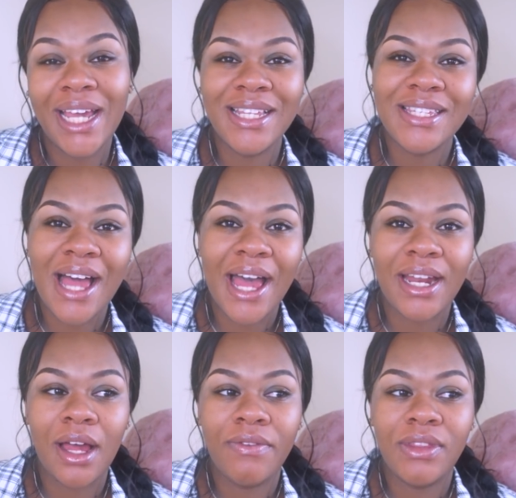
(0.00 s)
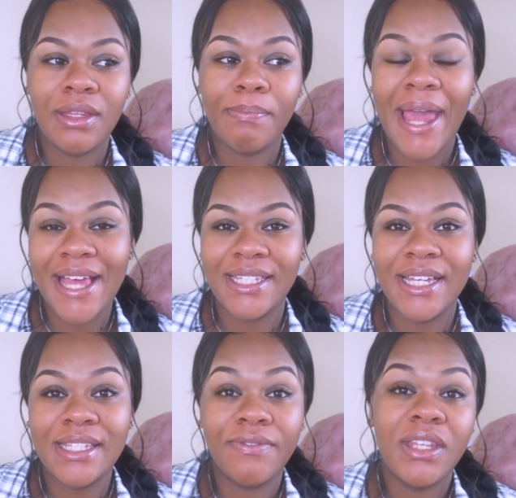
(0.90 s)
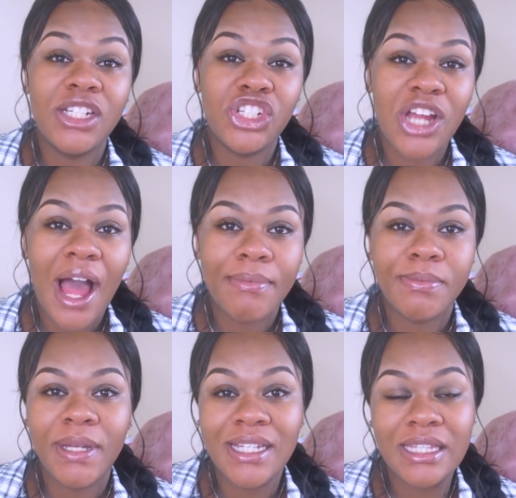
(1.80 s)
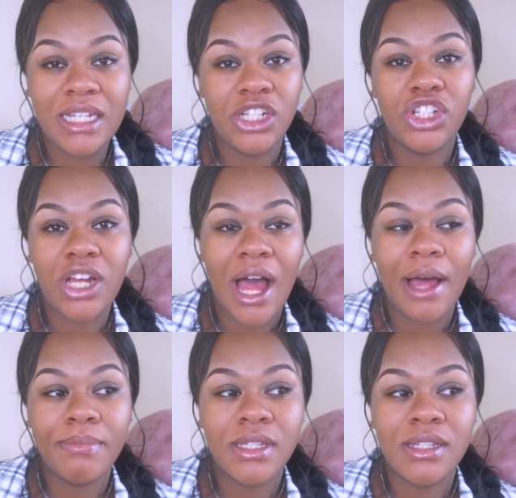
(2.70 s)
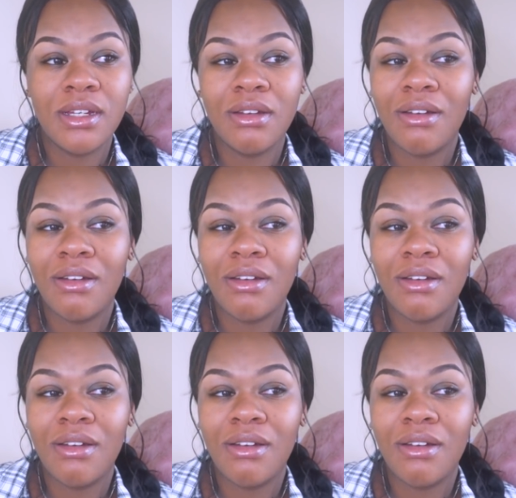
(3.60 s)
inside of the baskets of these jobs because these jobs